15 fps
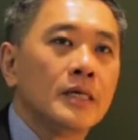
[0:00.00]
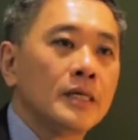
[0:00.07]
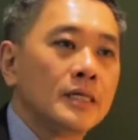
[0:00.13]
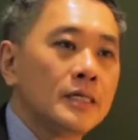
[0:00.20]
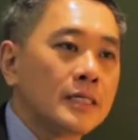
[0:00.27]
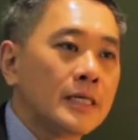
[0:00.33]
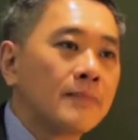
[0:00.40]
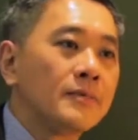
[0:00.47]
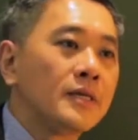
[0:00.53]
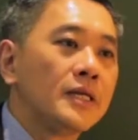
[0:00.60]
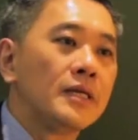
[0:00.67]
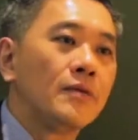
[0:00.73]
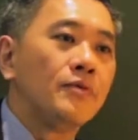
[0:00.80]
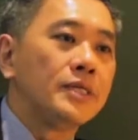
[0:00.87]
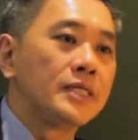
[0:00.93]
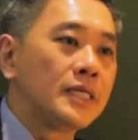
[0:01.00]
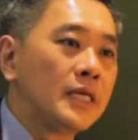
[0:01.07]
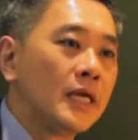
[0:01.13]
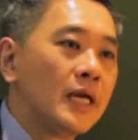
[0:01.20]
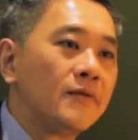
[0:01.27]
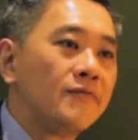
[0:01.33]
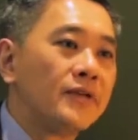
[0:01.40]
something that we
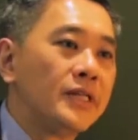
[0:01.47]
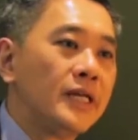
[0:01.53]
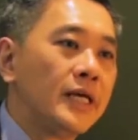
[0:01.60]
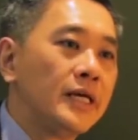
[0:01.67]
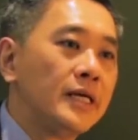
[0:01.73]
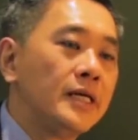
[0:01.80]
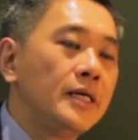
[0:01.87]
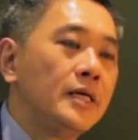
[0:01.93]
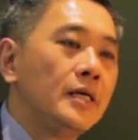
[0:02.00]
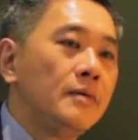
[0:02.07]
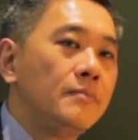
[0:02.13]
see every day.